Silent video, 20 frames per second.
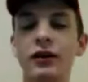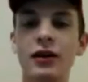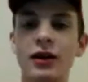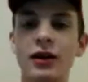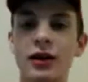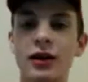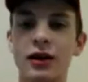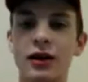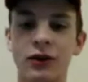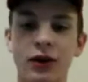
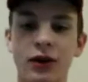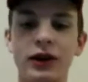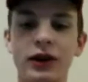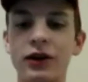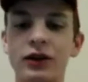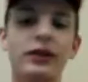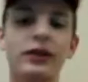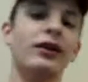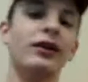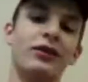back then.
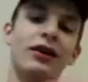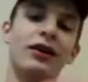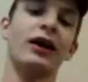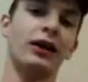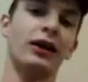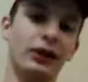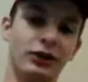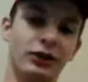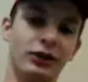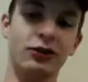
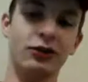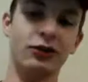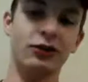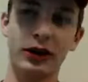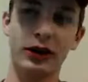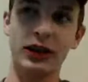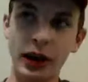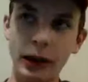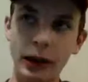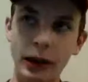Just look it
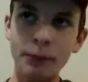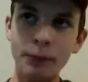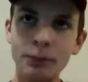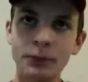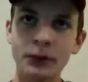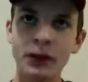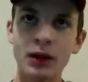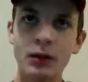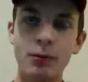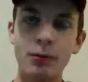up.
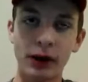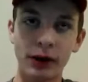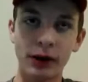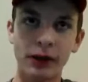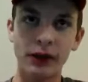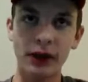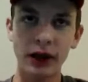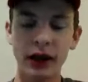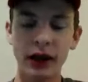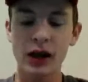But
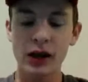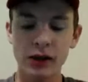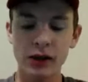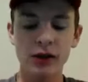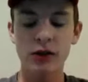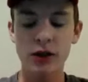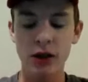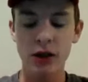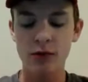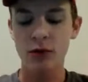then I kind of
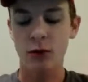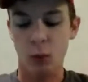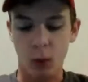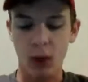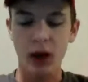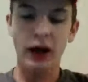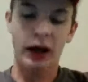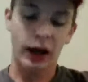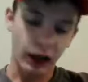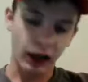discovered
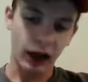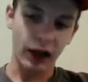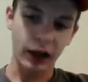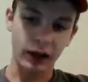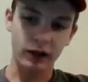why I liked